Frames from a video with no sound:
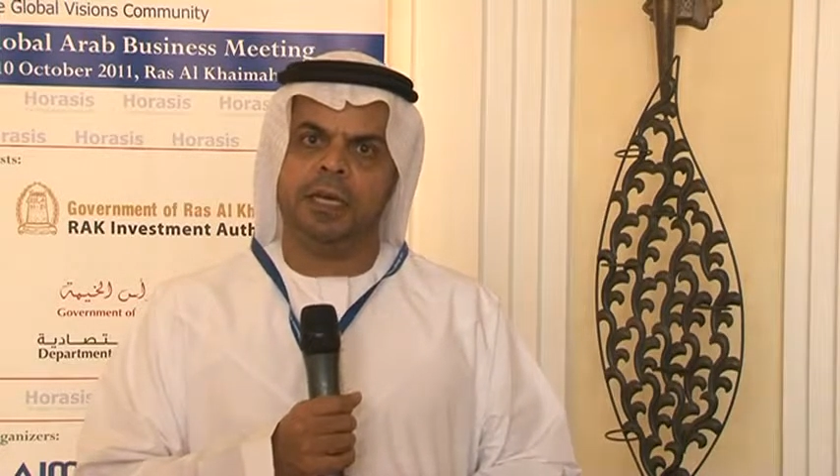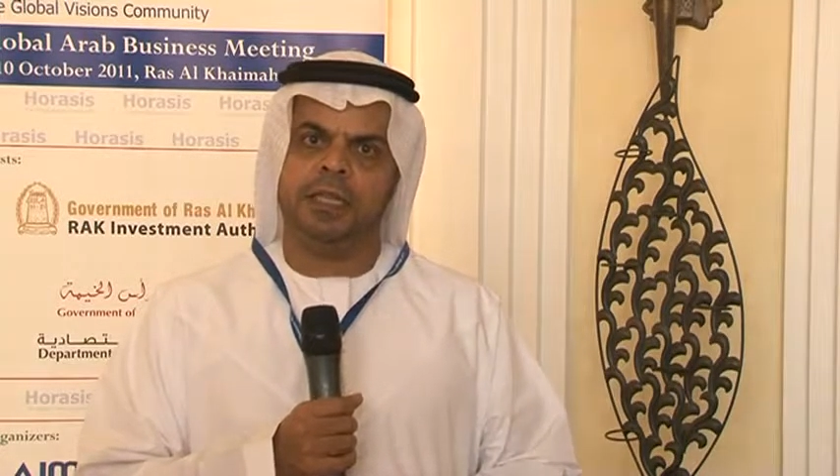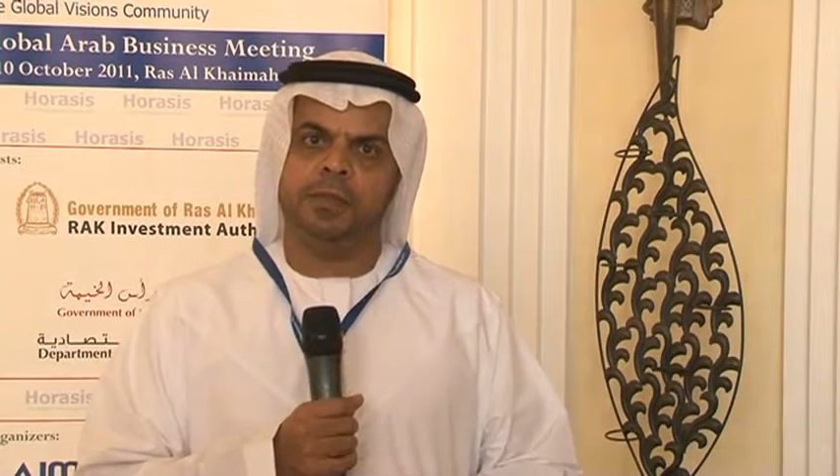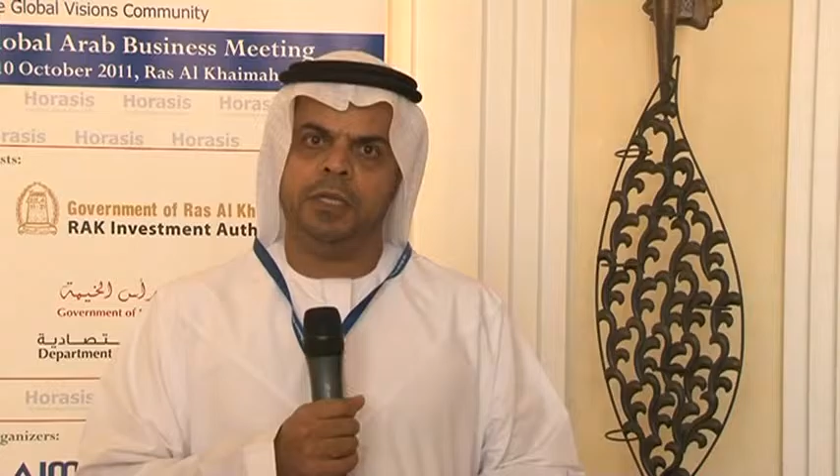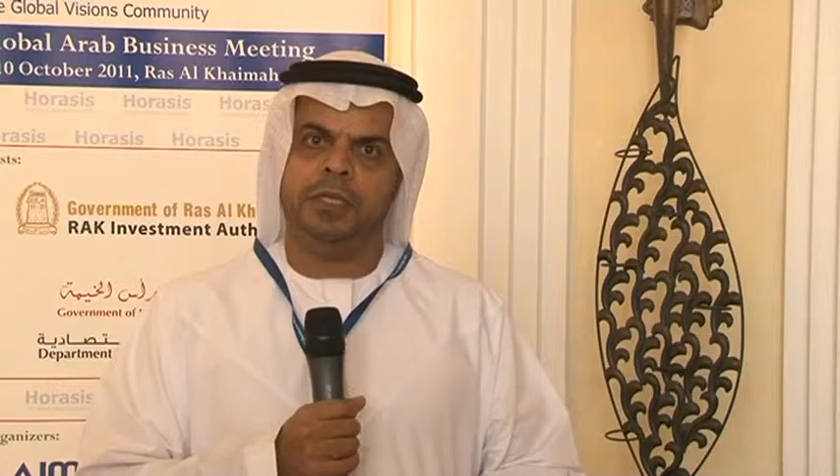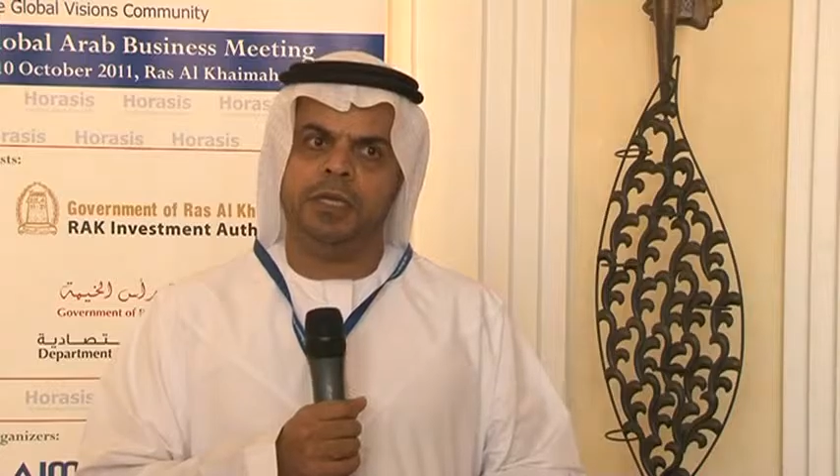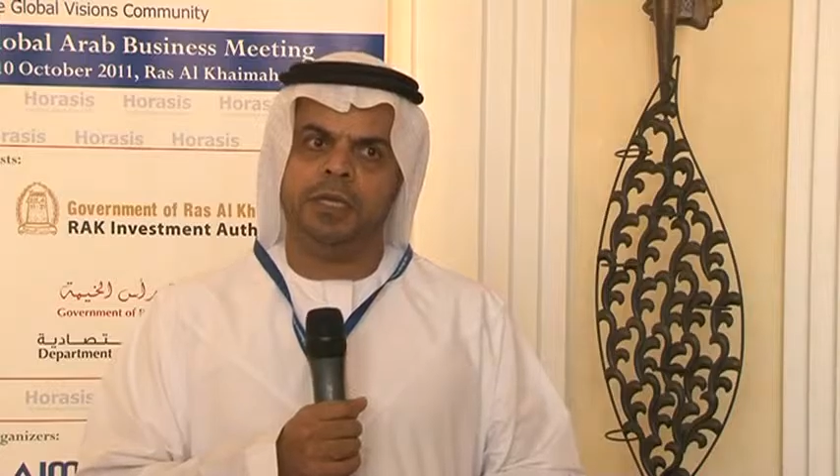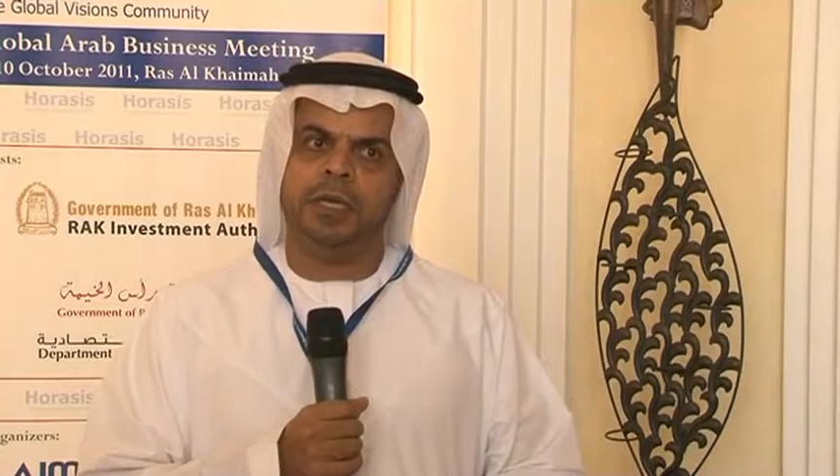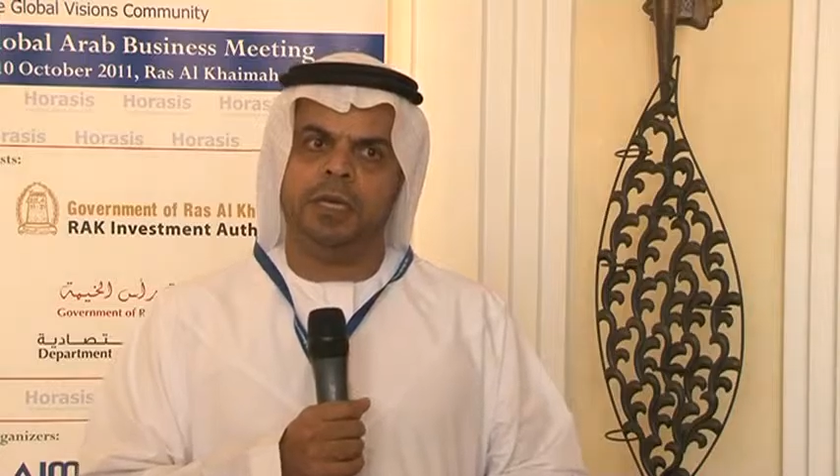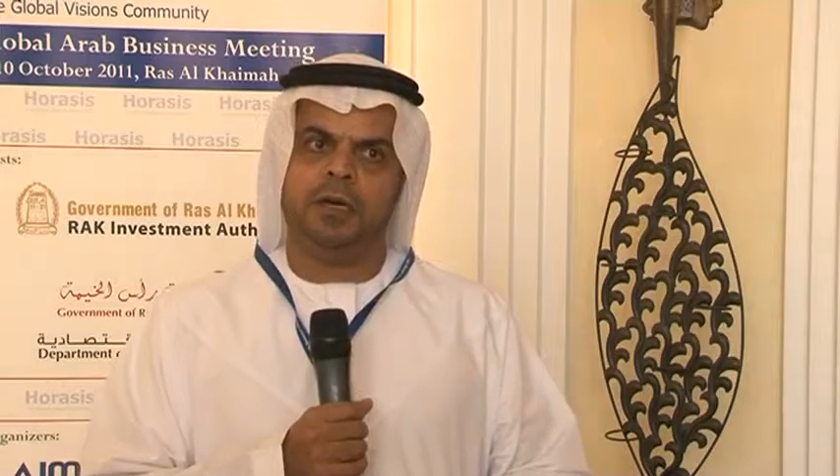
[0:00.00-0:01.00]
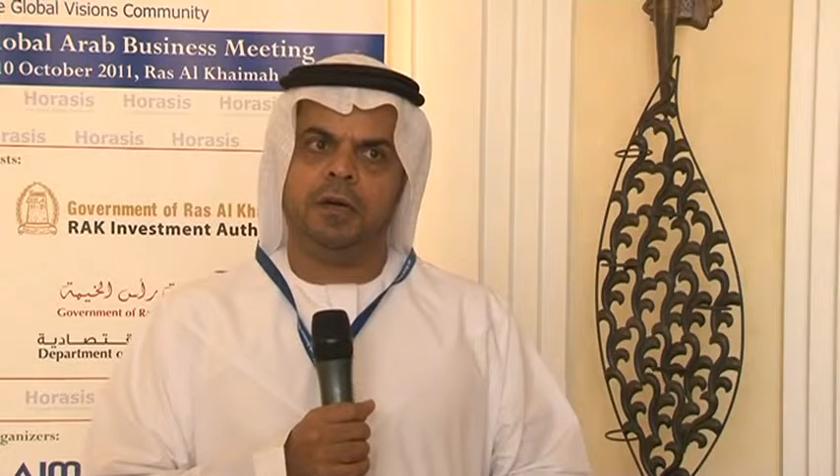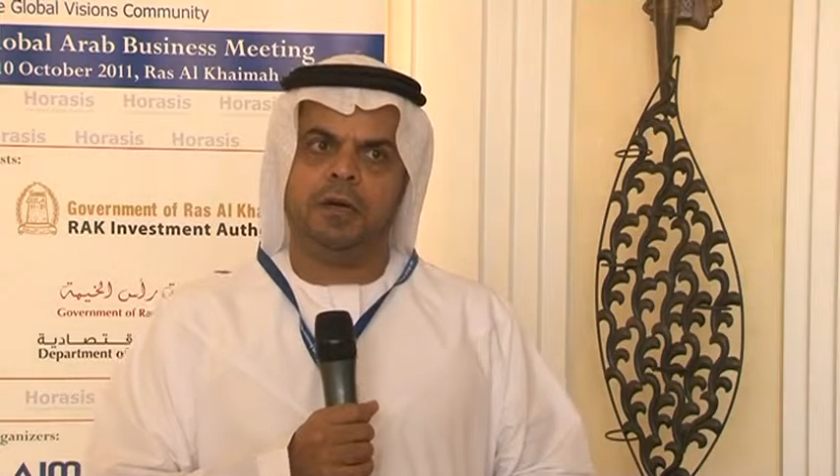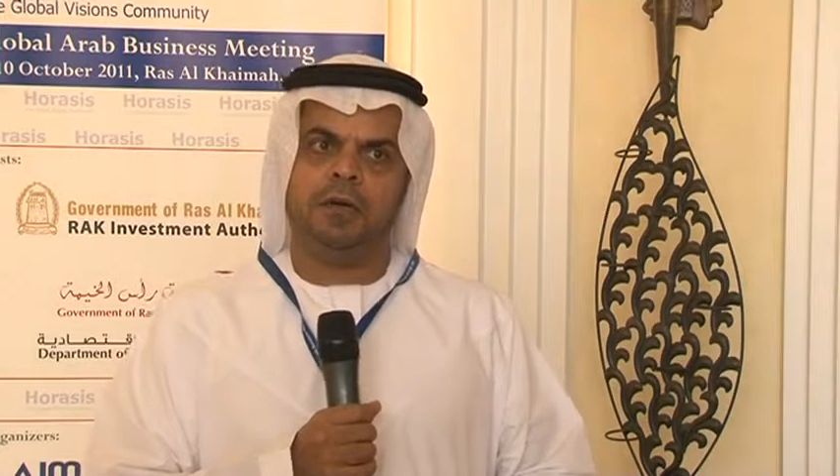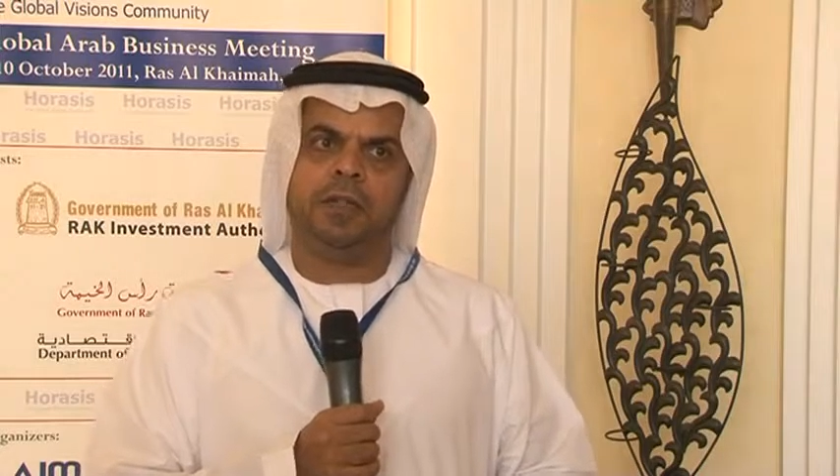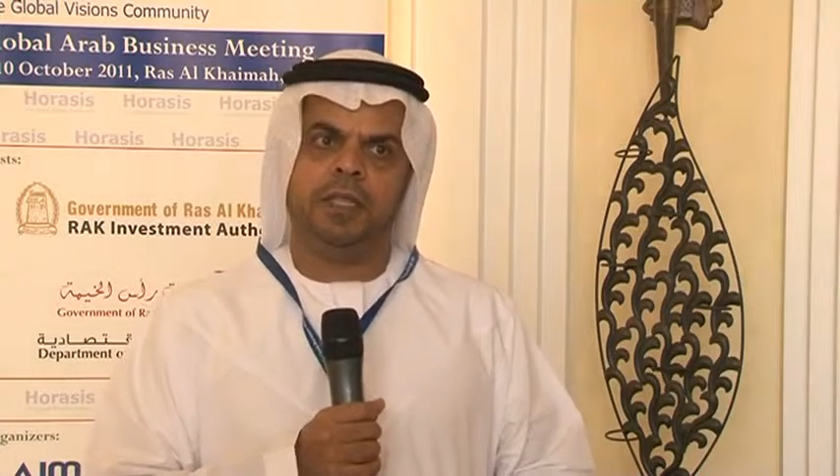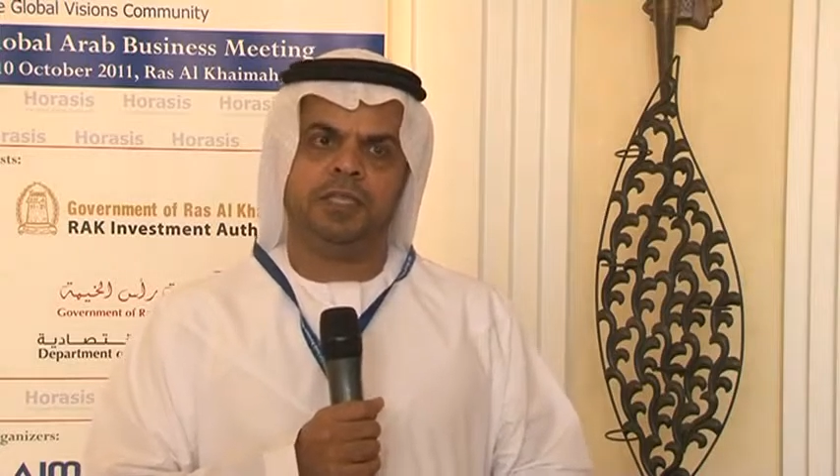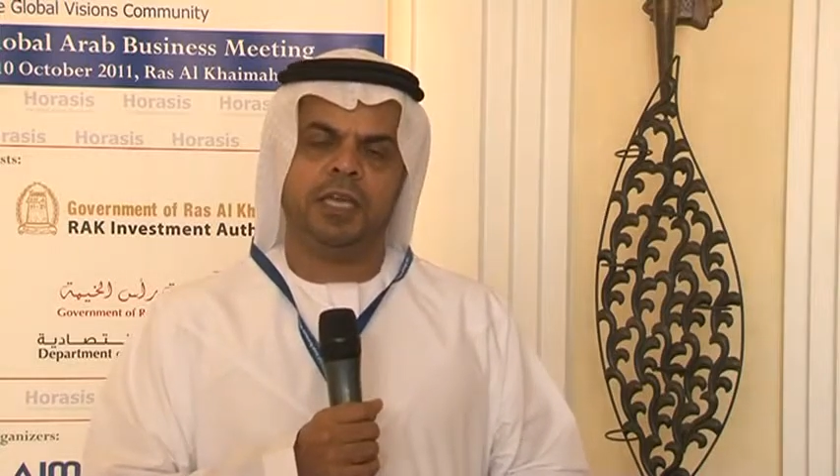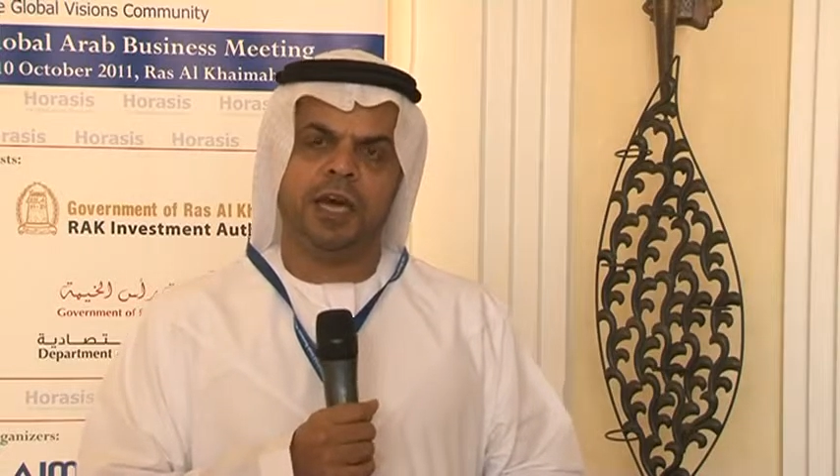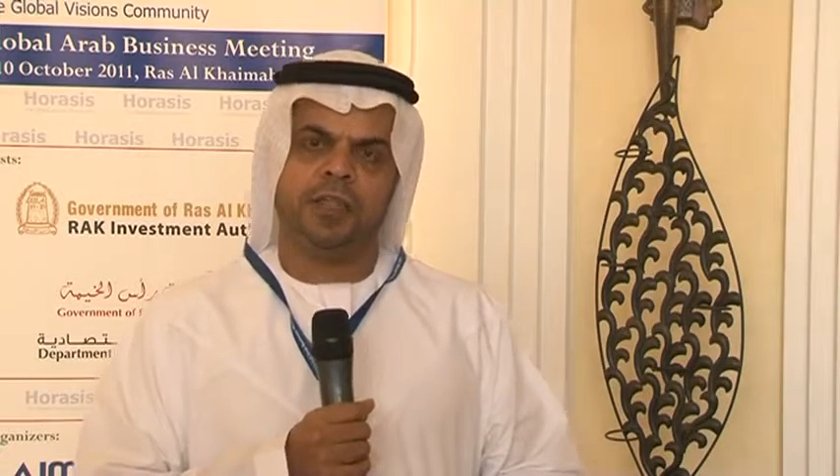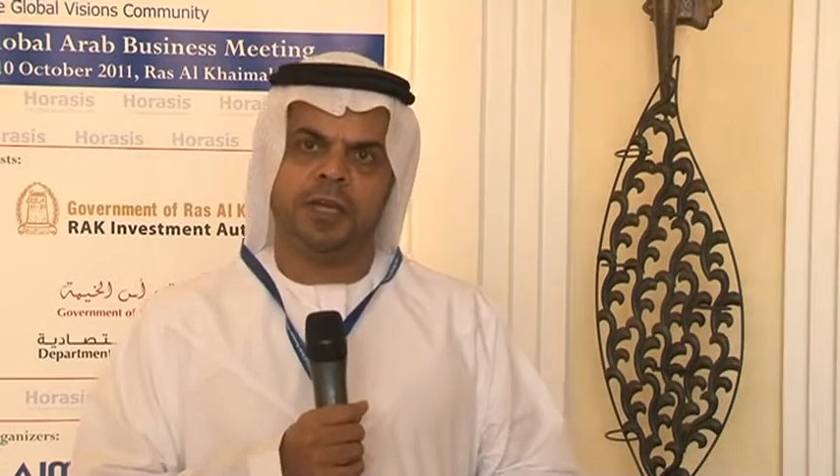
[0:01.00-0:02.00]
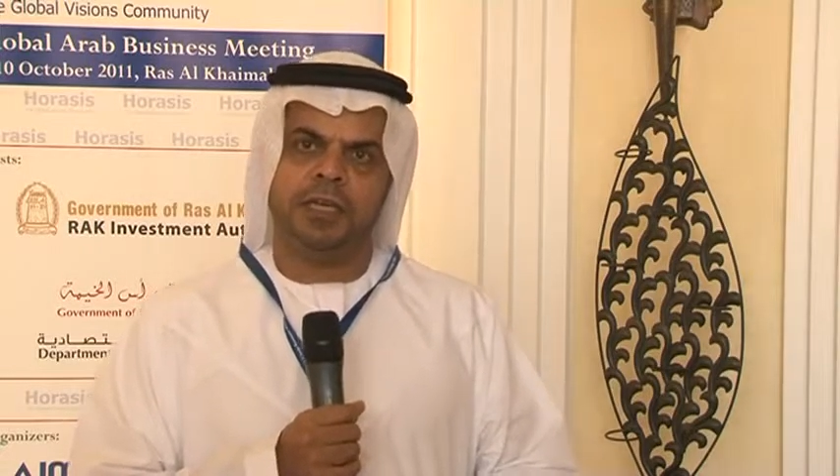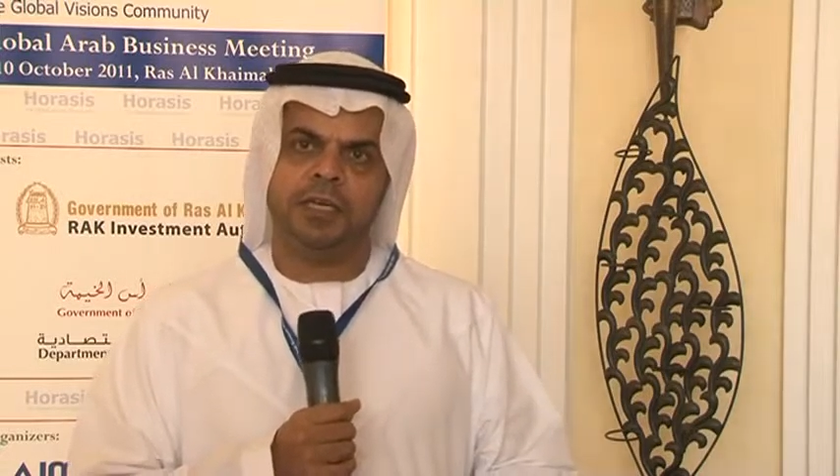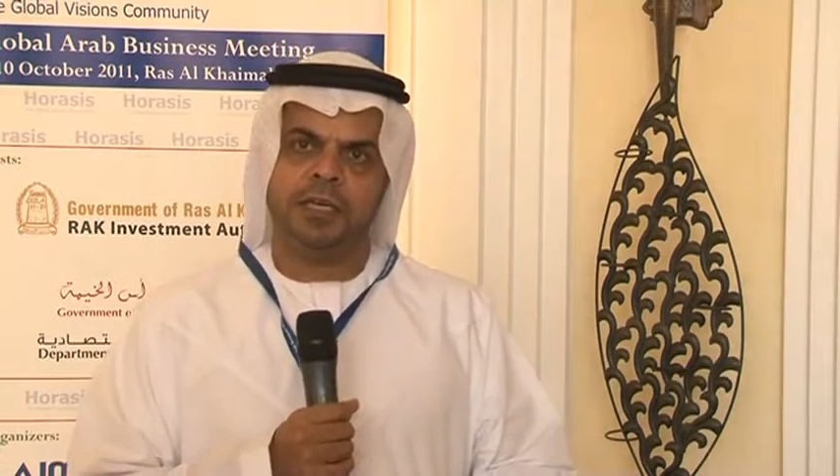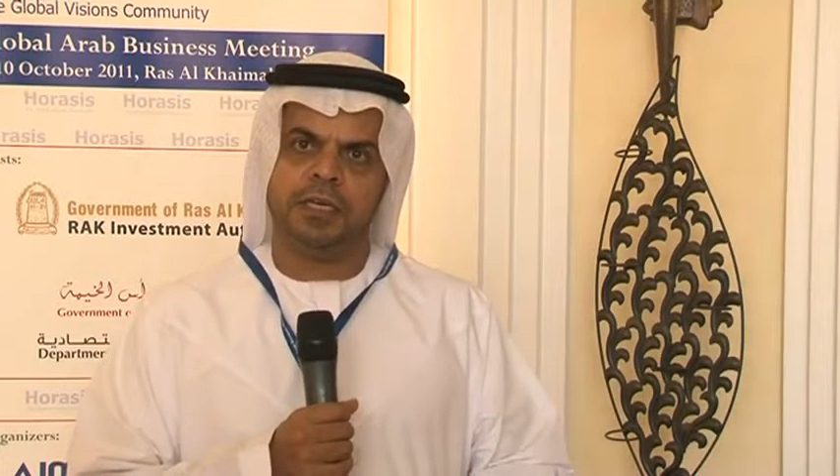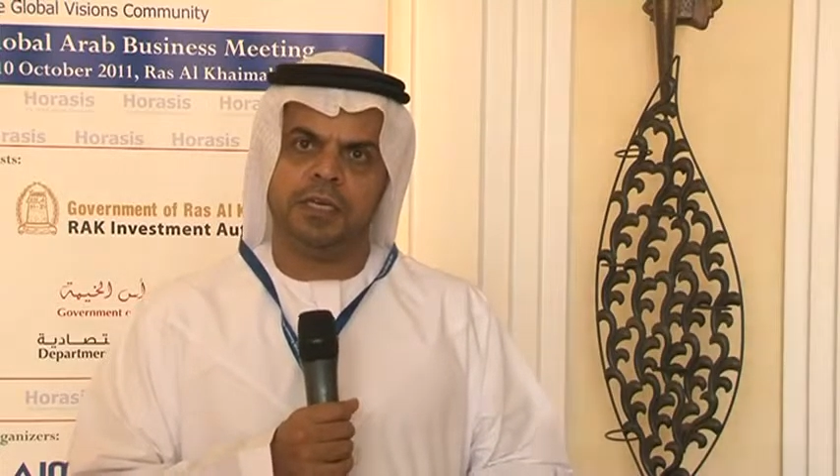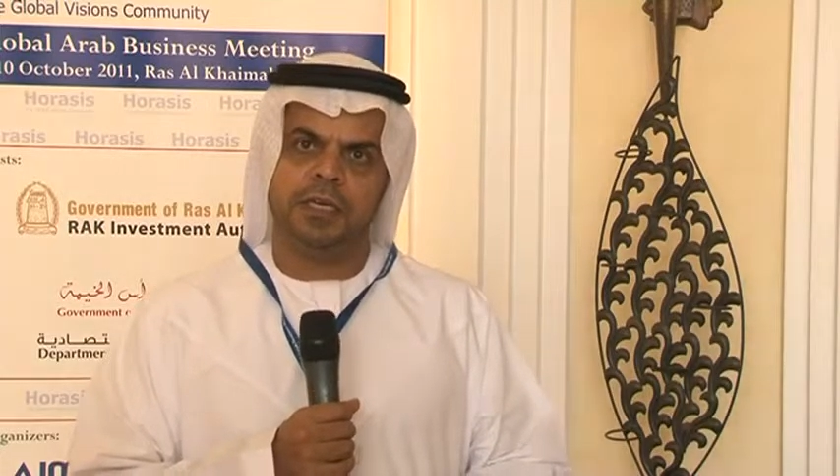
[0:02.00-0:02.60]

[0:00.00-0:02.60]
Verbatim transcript: the meeting uh, or this gathering,